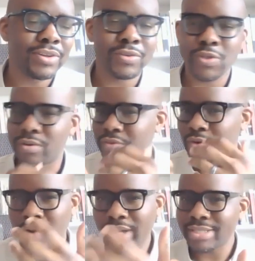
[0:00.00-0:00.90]
you know sort of
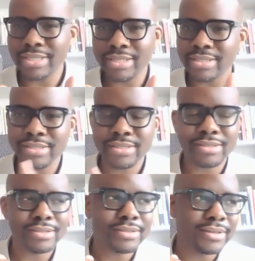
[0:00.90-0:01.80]

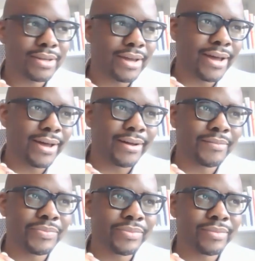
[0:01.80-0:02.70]
crisis
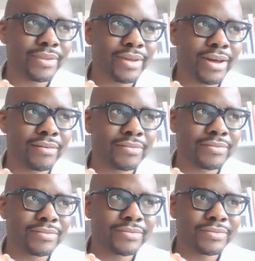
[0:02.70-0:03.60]
um,
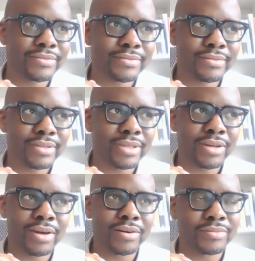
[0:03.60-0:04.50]
of you
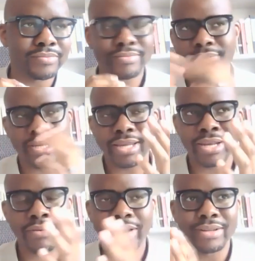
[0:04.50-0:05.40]
know I, I
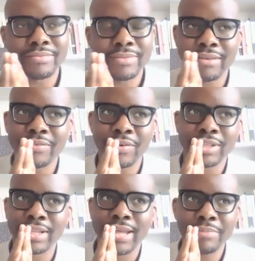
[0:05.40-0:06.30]
don't want to get further
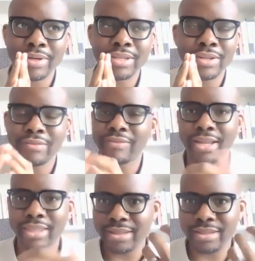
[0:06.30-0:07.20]
than that, but you know the
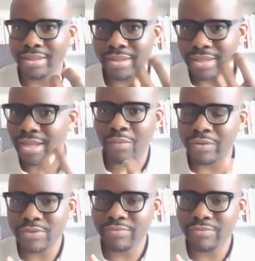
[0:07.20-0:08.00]
fact that that we're